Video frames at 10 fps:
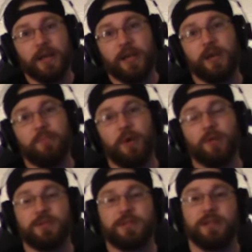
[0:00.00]
He
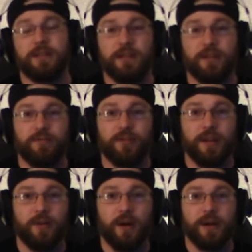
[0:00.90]
posted a
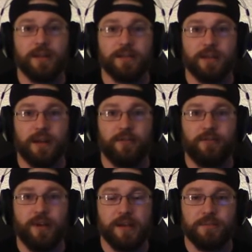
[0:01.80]
video on his uh,
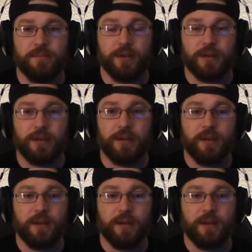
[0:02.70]
Facebook.